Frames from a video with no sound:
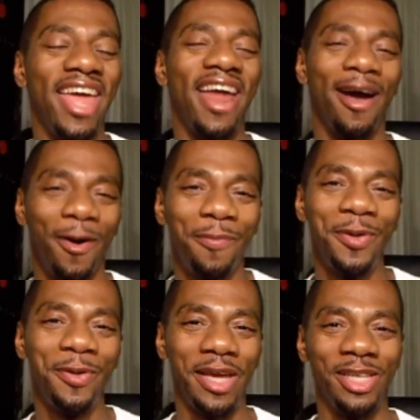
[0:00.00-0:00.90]
And I
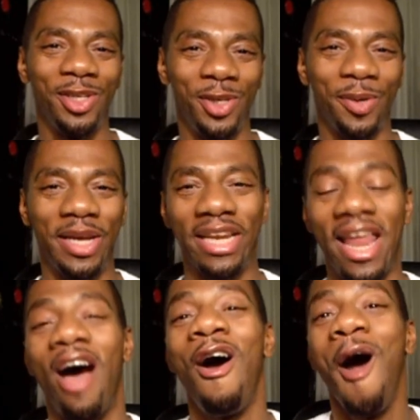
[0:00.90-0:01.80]
hope you enjoy
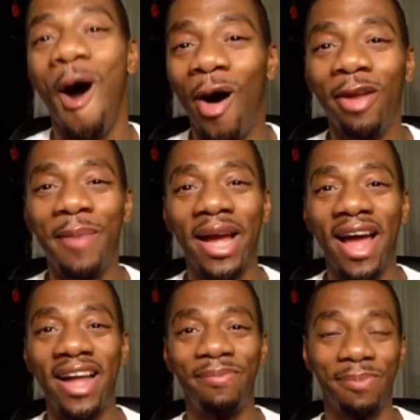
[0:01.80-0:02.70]
it. Now, all of my
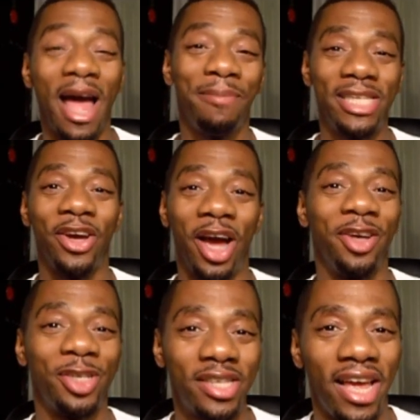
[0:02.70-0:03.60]

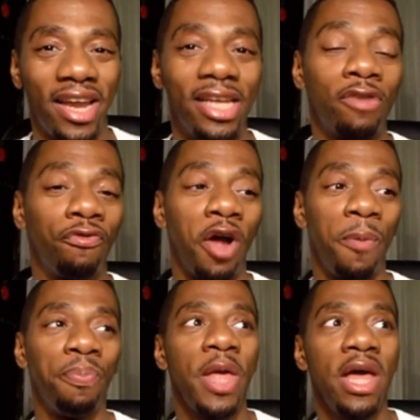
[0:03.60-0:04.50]
commentary, understand, is
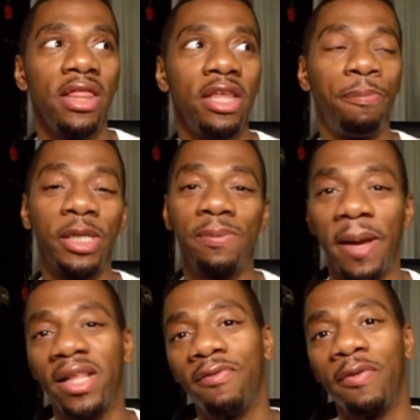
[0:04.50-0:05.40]
from the
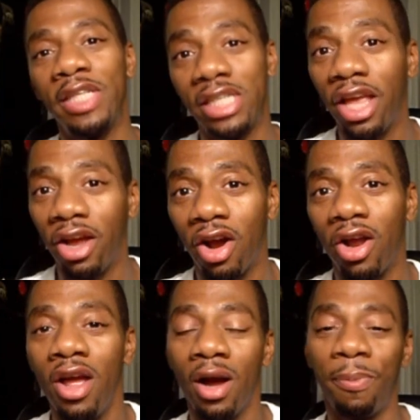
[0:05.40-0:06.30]
perspective of a
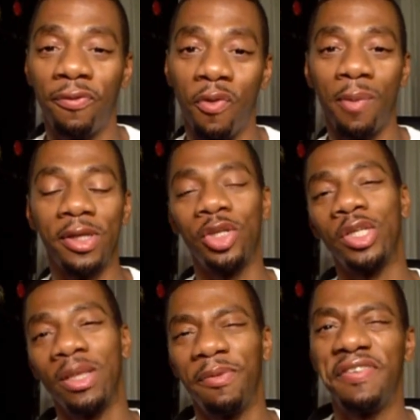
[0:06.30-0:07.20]
singer, a performer.
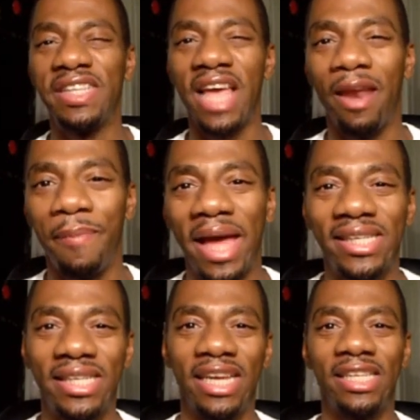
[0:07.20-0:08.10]
So some of it's kind of
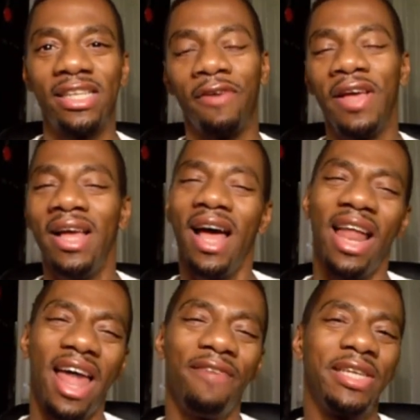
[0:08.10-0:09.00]
backstage stuff.
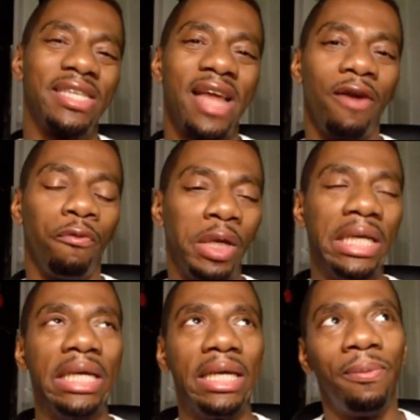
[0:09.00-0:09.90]
A lot of it's not
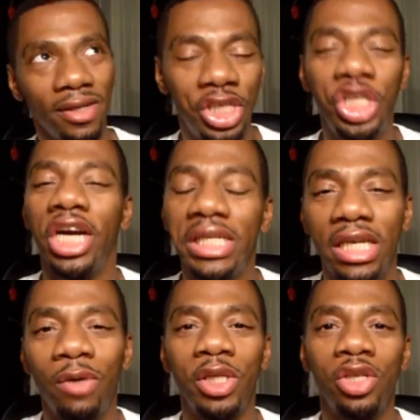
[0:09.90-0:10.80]
really
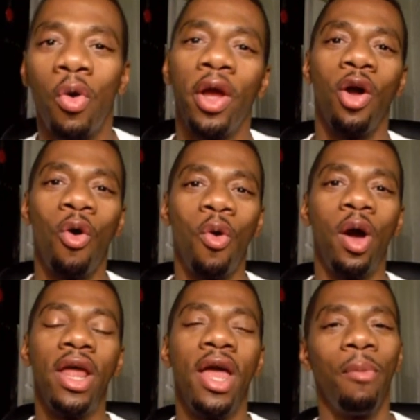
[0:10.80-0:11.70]
judging what's going
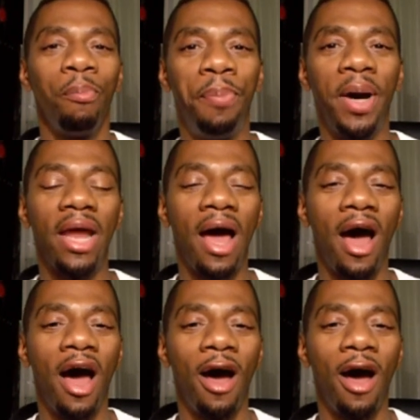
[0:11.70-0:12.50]
on, but